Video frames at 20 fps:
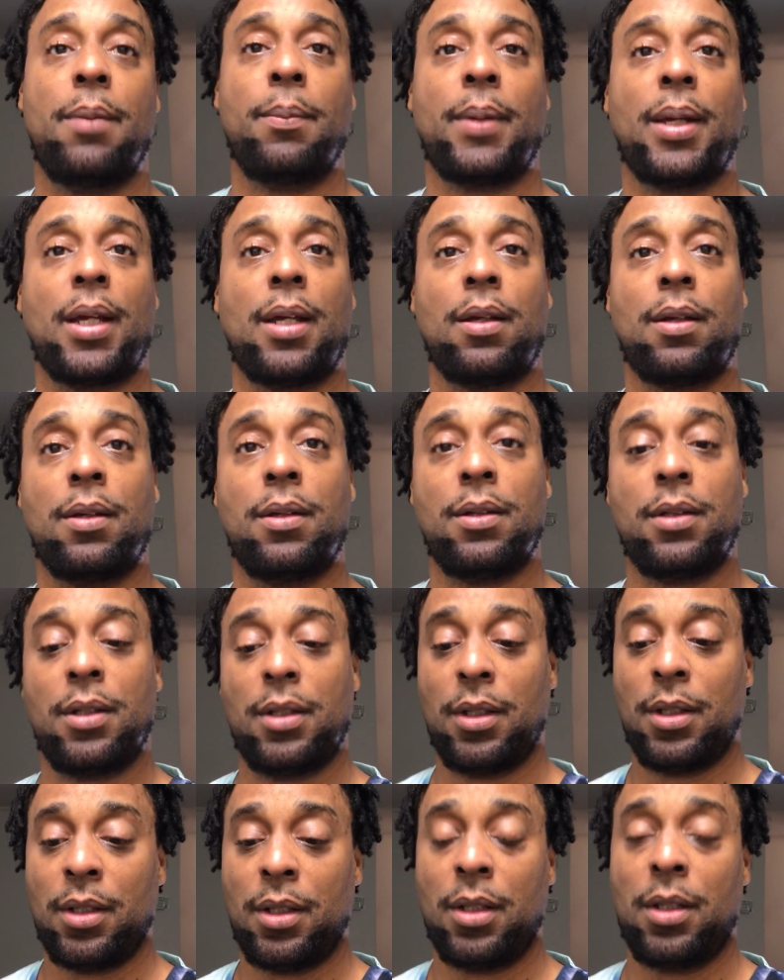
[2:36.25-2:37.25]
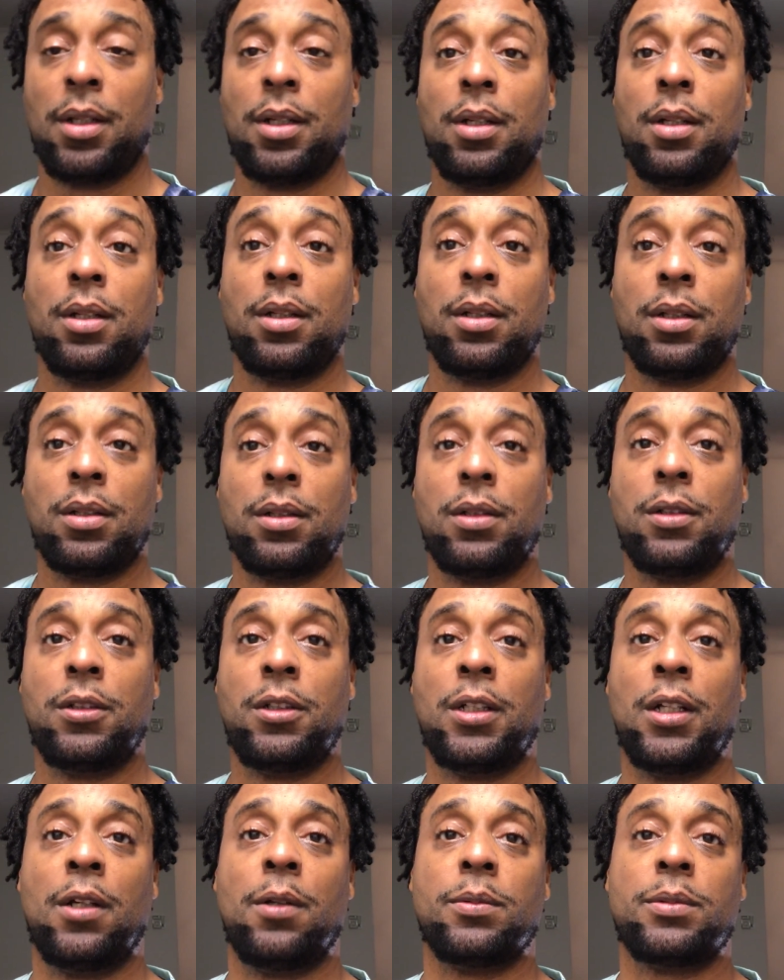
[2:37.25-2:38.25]
man.
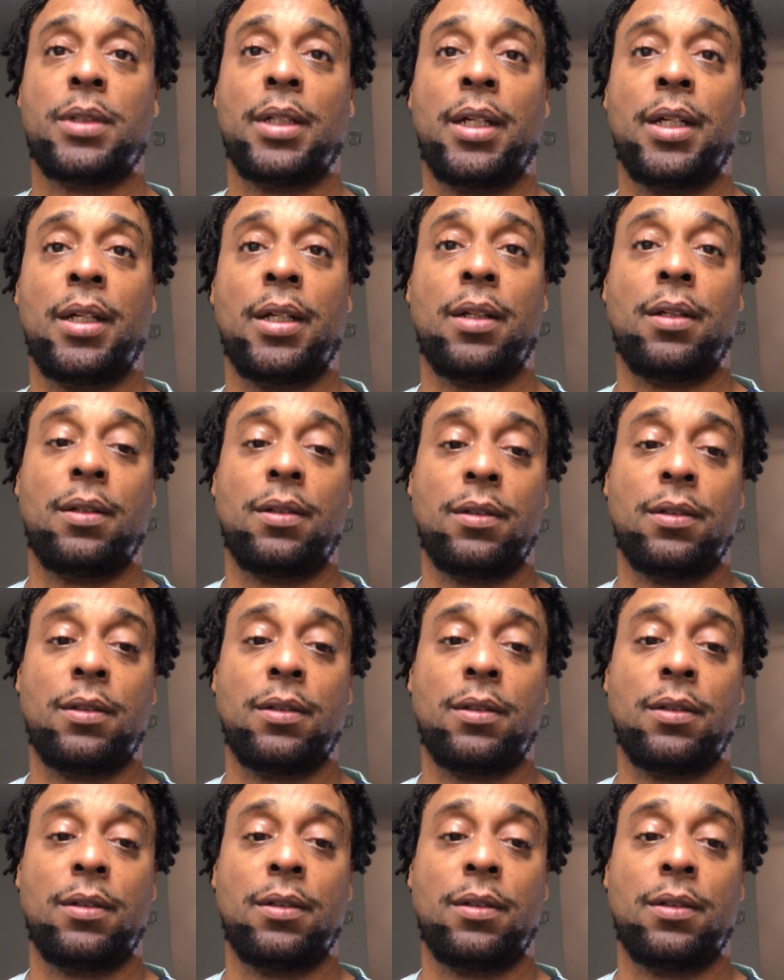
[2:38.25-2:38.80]
You know what I'm saying?